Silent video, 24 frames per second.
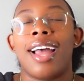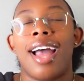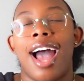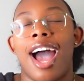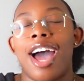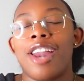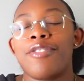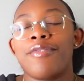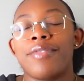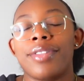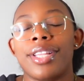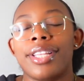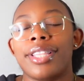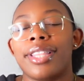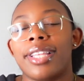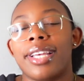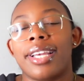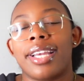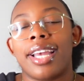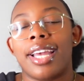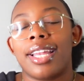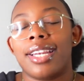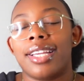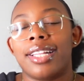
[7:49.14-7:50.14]
I don't really
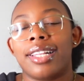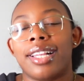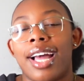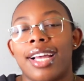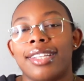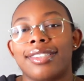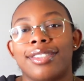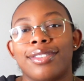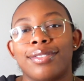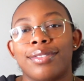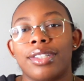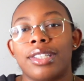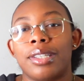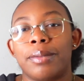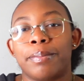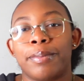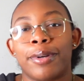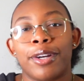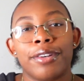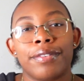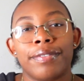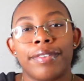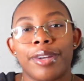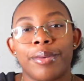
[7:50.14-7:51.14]
think any class is really
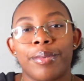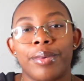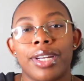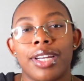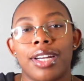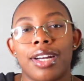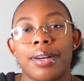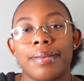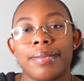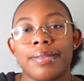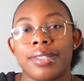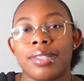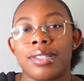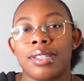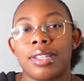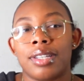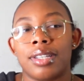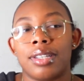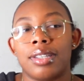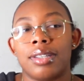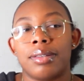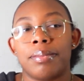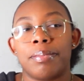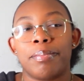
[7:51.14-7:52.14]
perfect when it comes
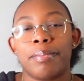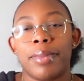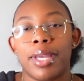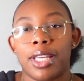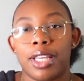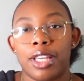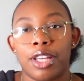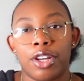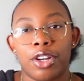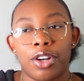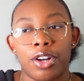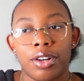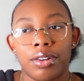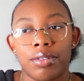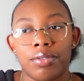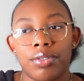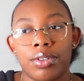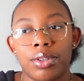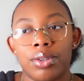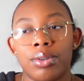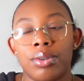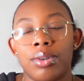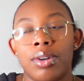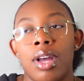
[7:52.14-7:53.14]
to making
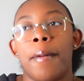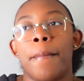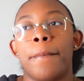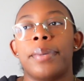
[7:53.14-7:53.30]
curfew.